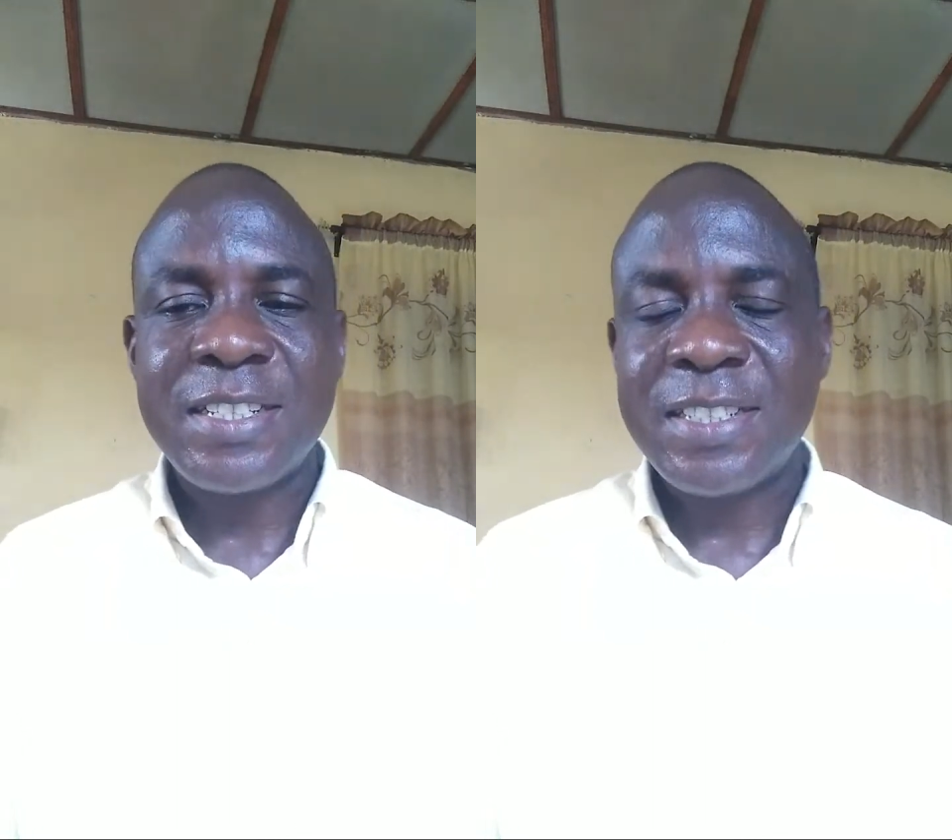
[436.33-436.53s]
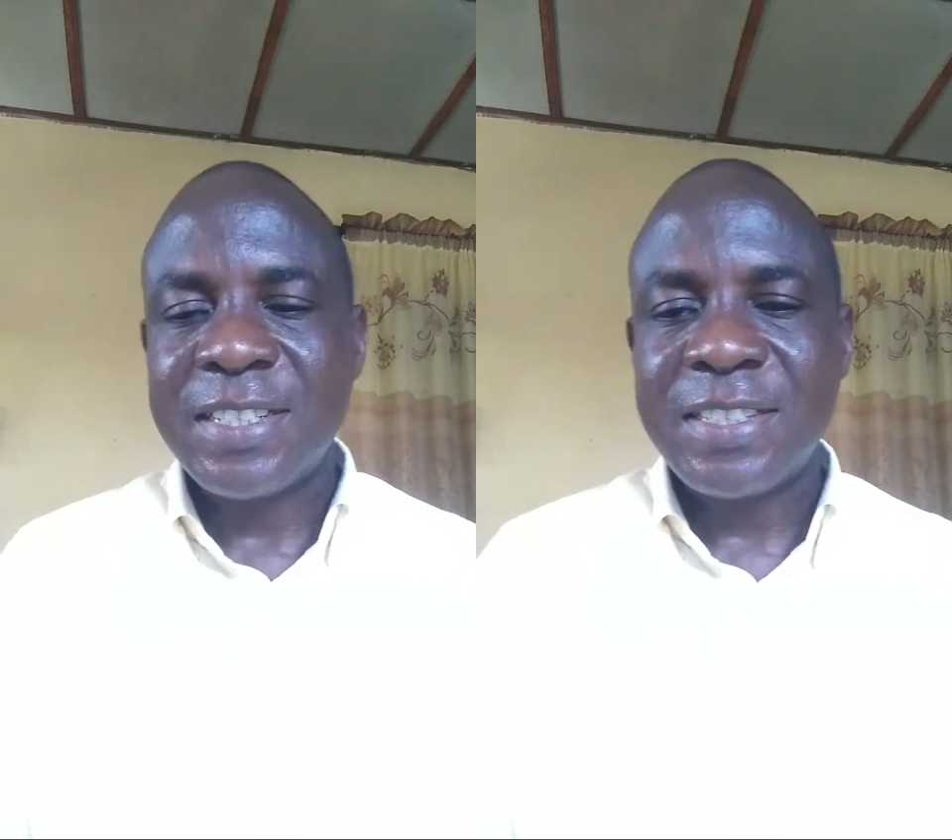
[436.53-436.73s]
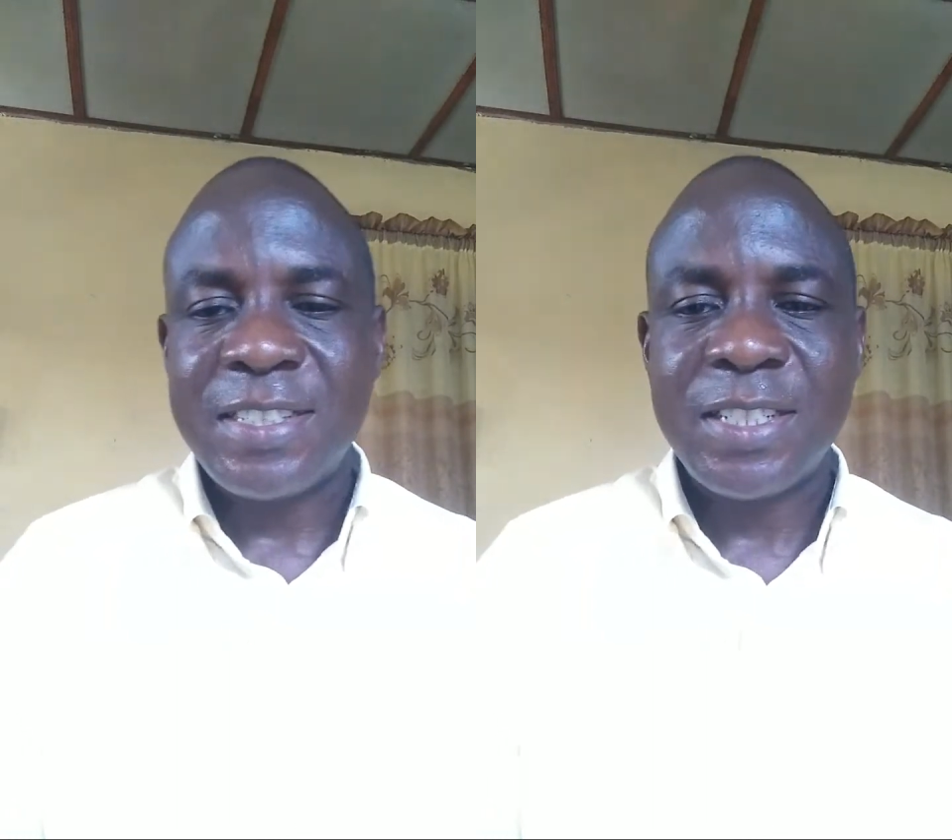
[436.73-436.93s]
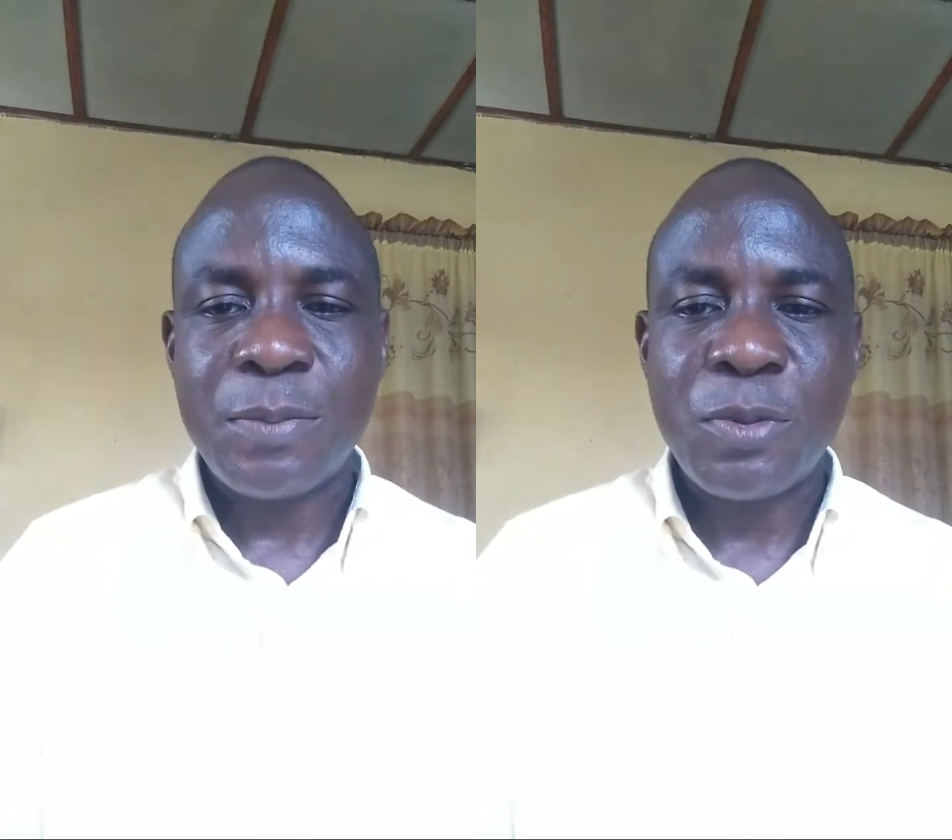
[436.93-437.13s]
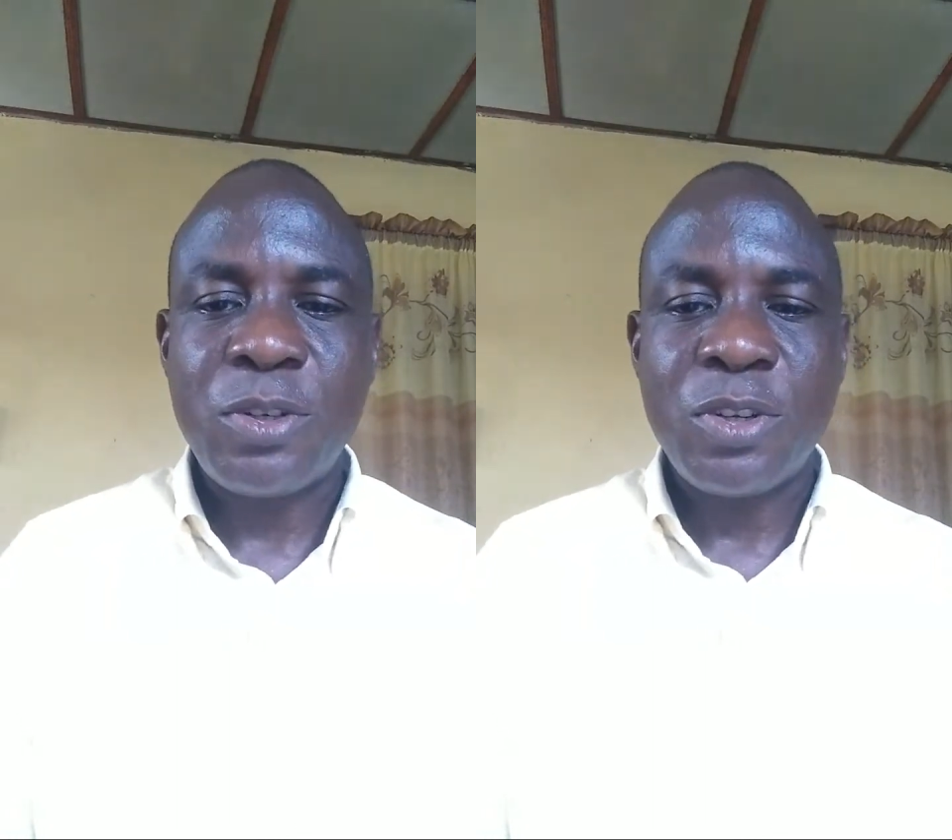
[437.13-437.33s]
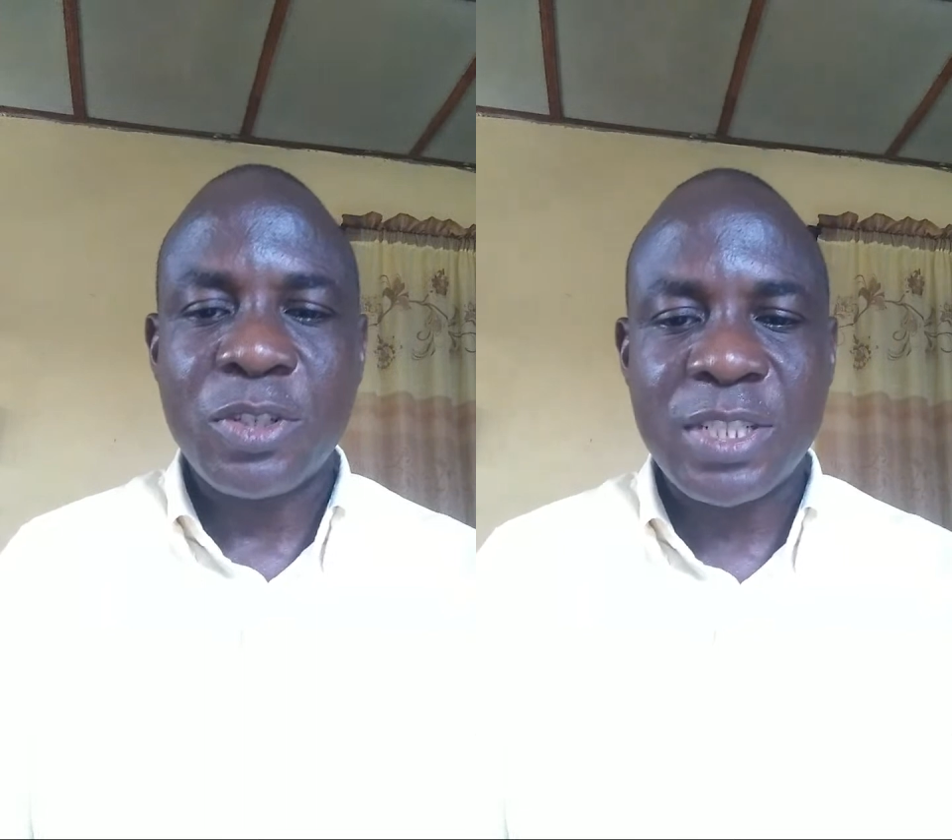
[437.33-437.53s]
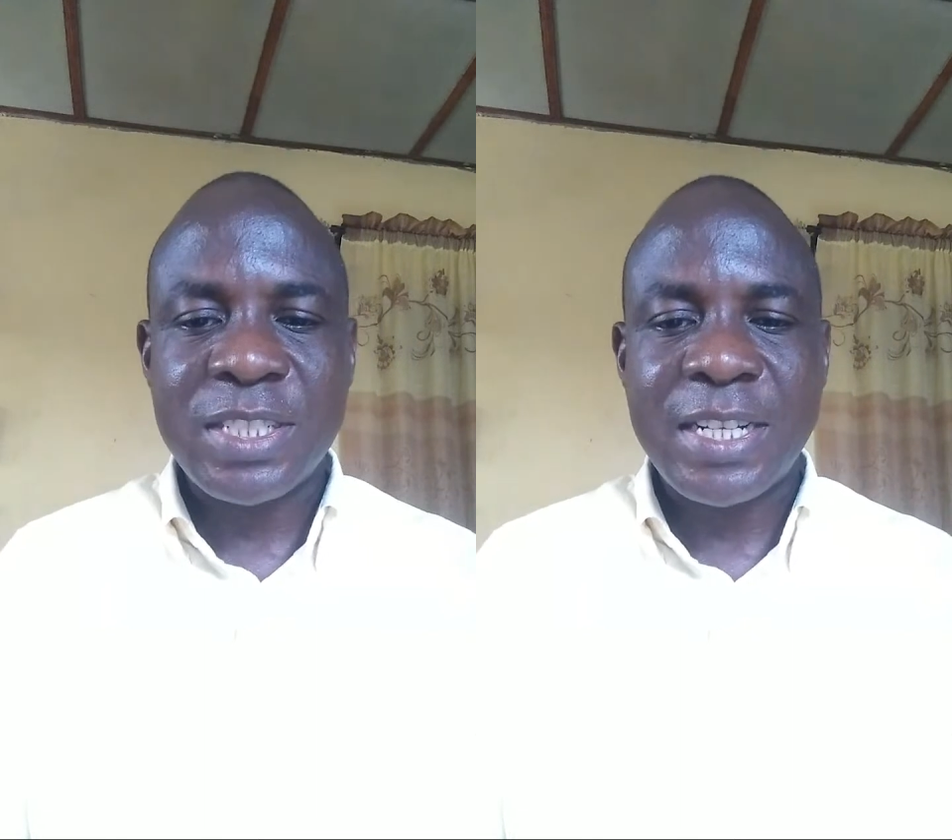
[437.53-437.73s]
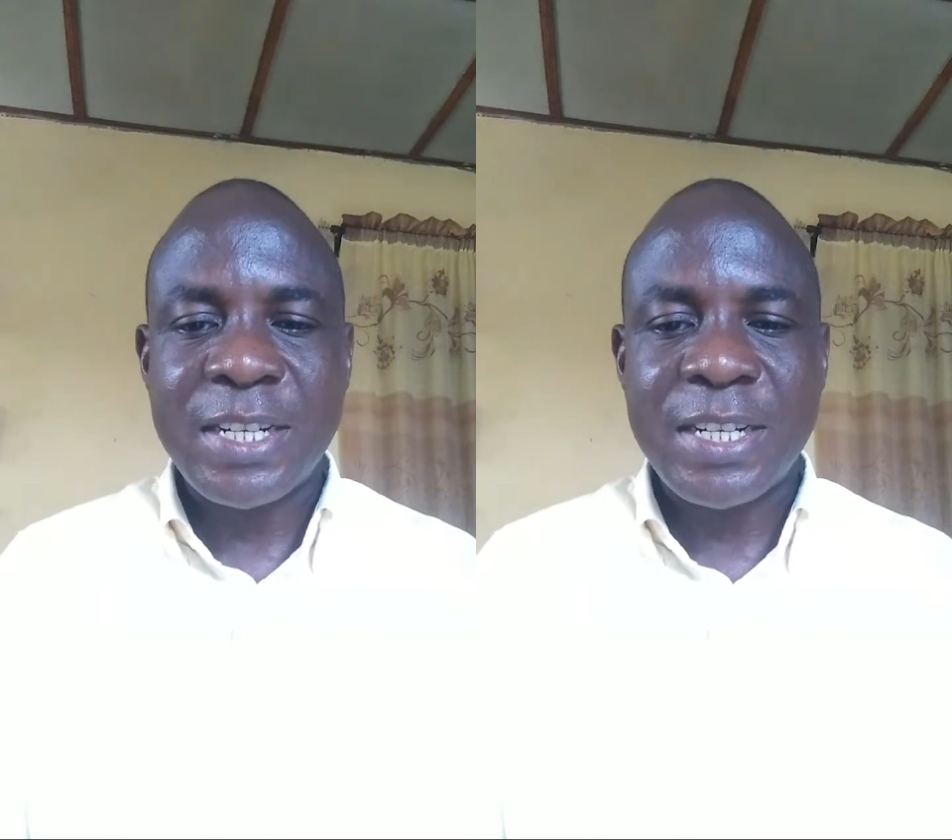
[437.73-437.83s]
the product at the